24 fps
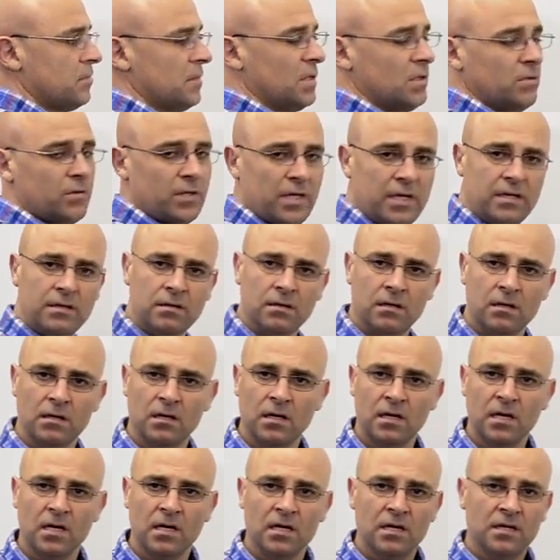Okay?
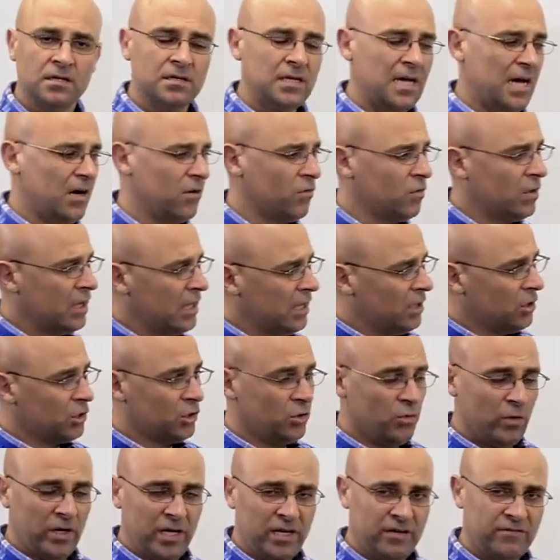Now,
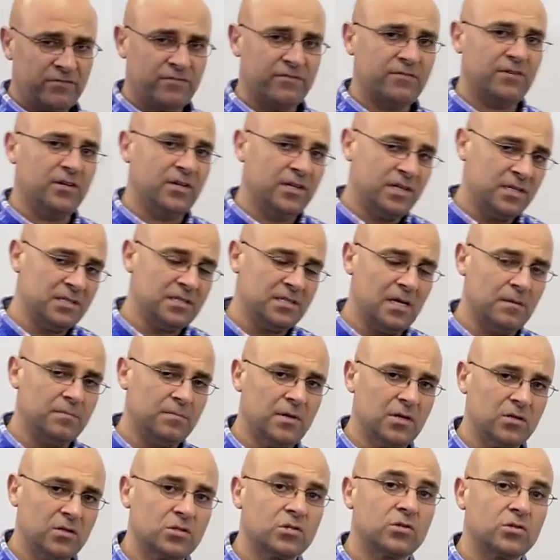you have heard
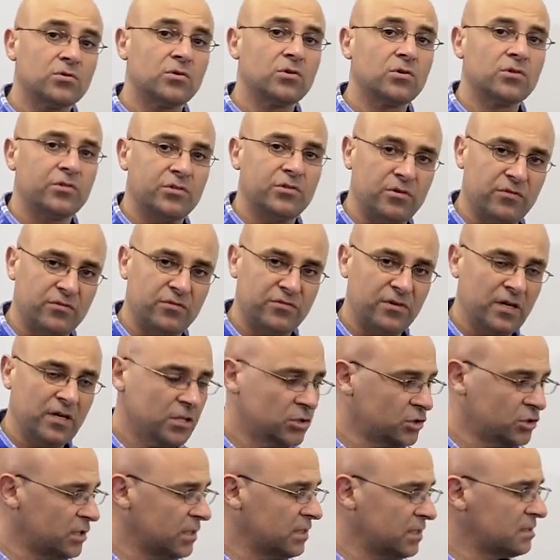about growth of
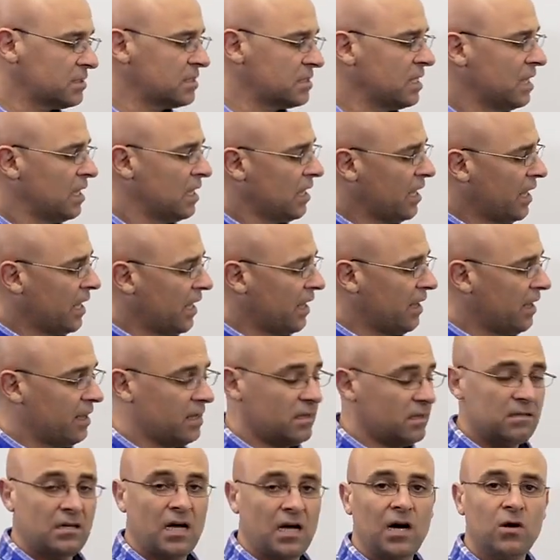functions
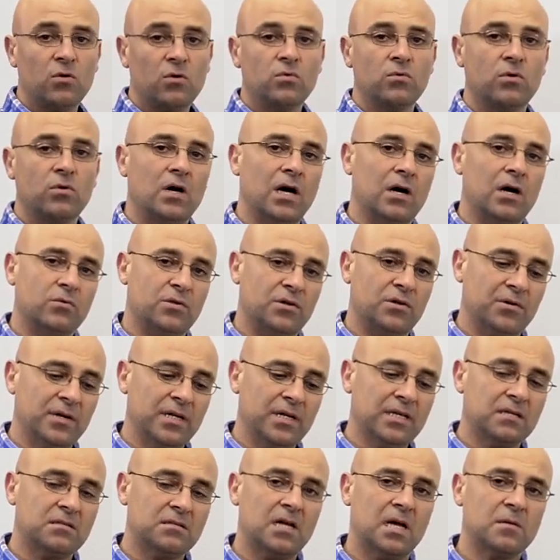and how the
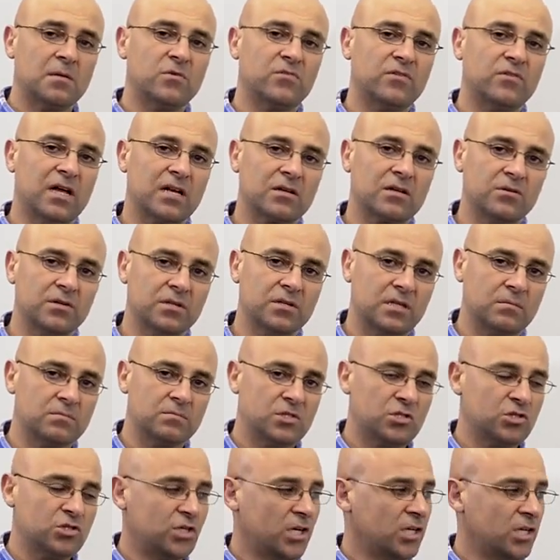running time of
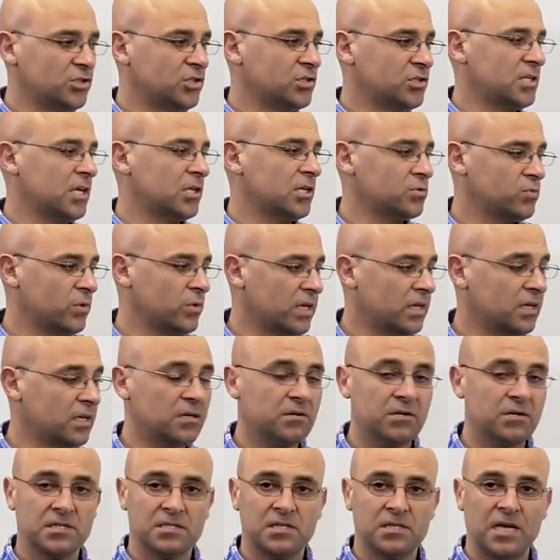algorithms changes as we
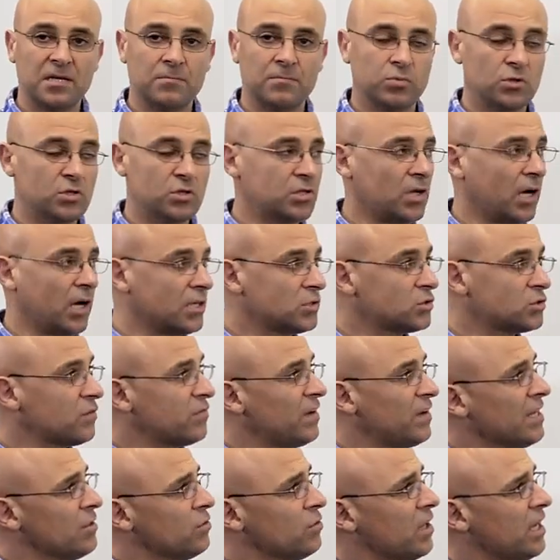increase the input size. So if
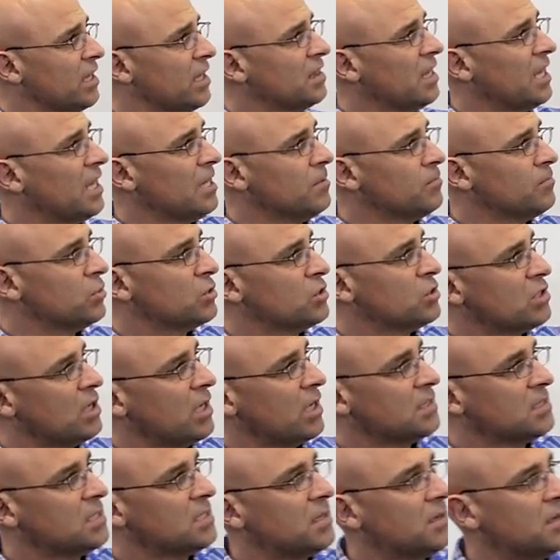I look at the input
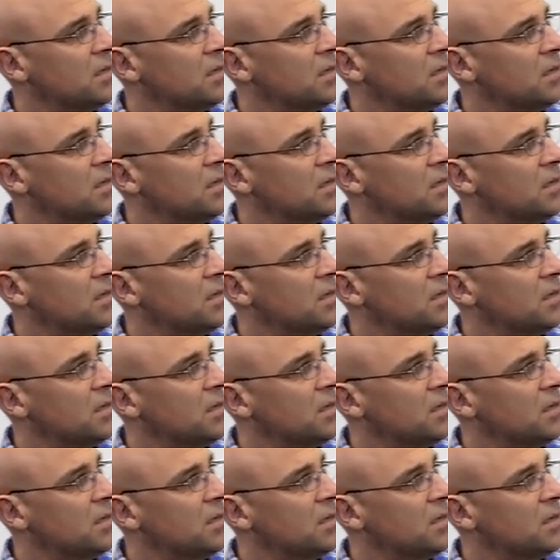size here